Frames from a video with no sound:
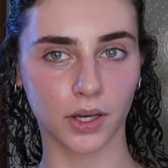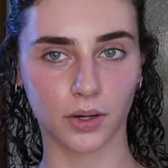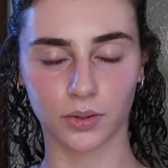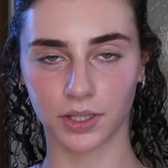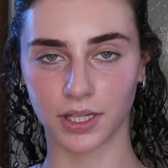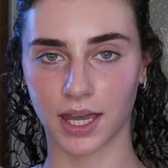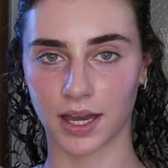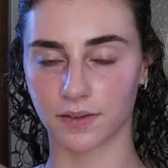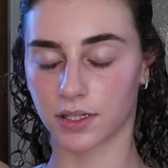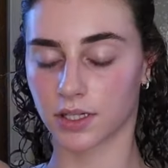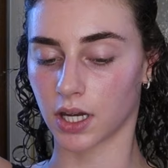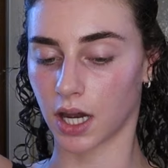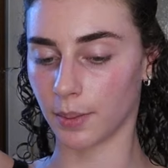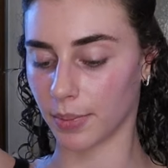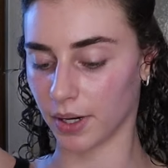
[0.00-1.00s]
we only have the
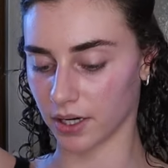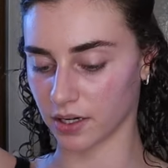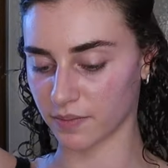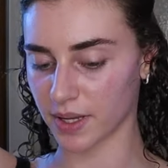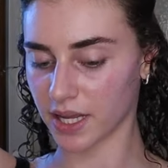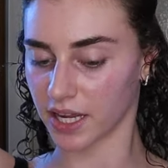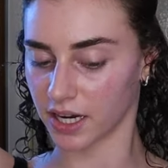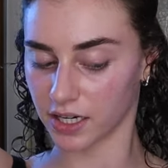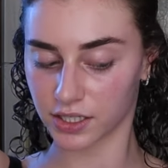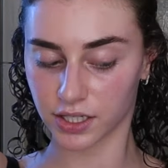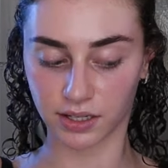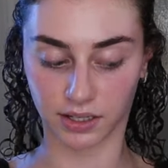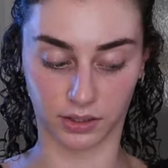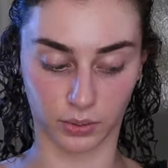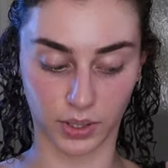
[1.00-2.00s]
top part of my hair to
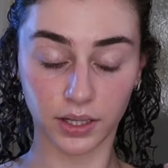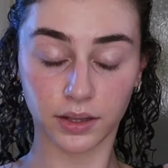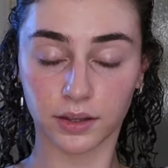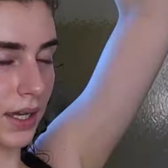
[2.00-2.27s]
deal with.